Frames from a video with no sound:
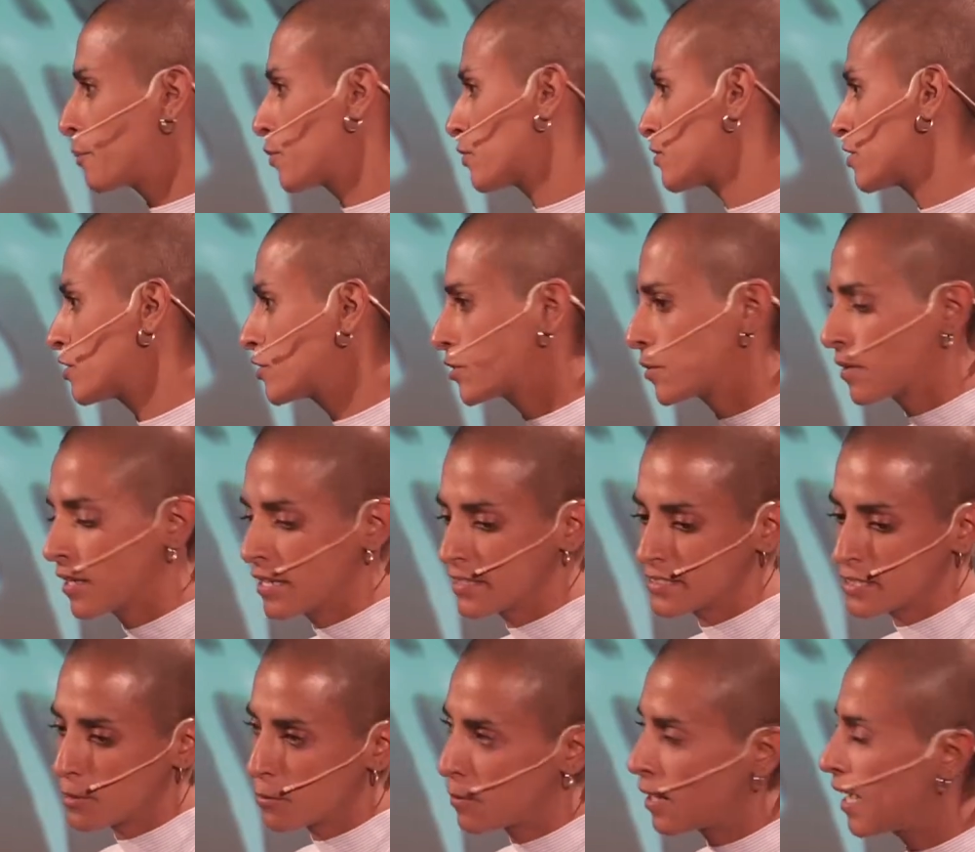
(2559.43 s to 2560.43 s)
position
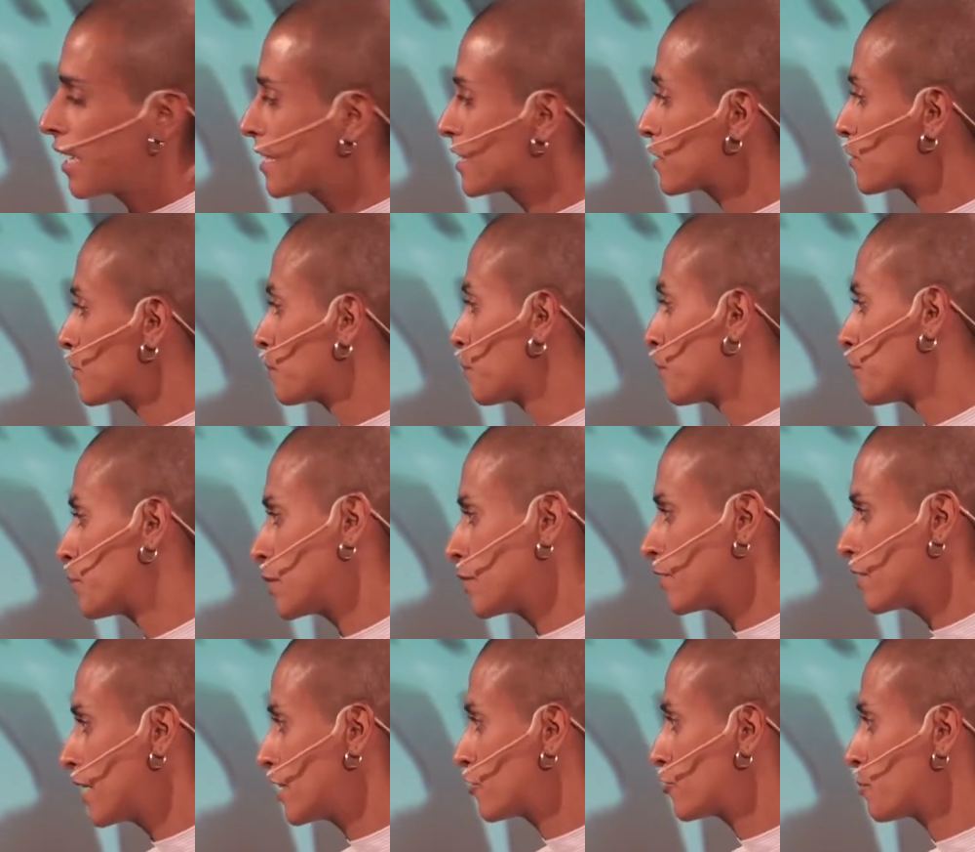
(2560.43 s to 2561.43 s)
as a white
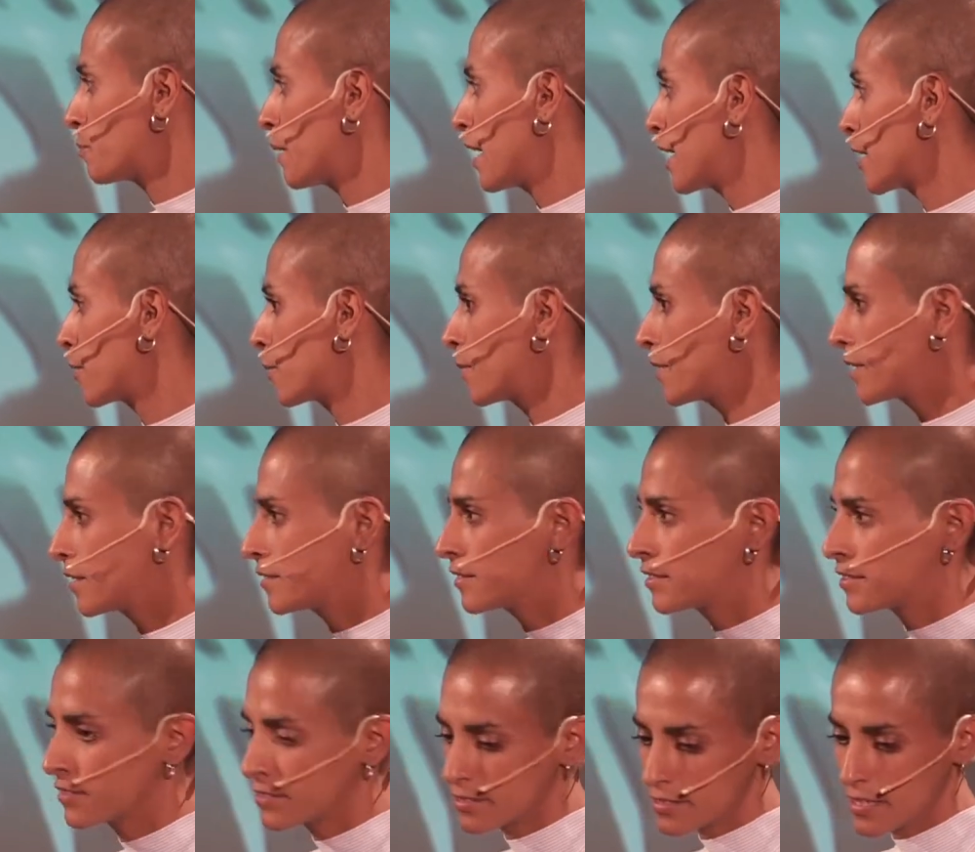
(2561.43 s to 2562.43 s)
privileged male in
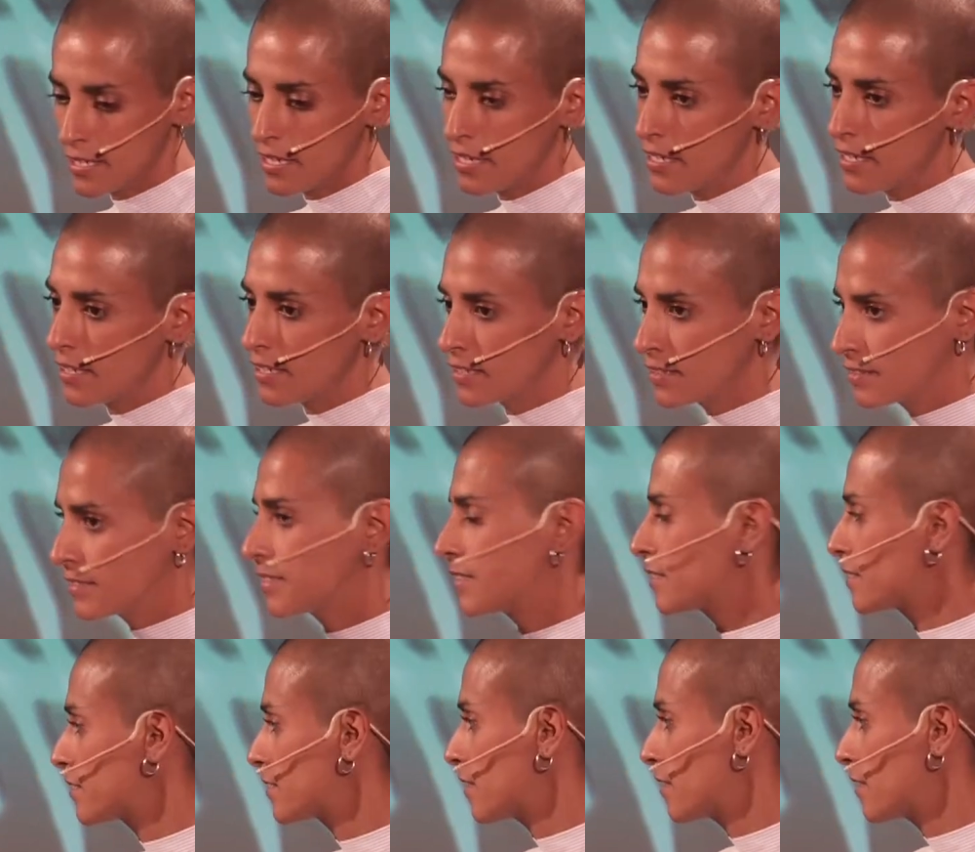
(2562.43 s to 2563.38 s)
this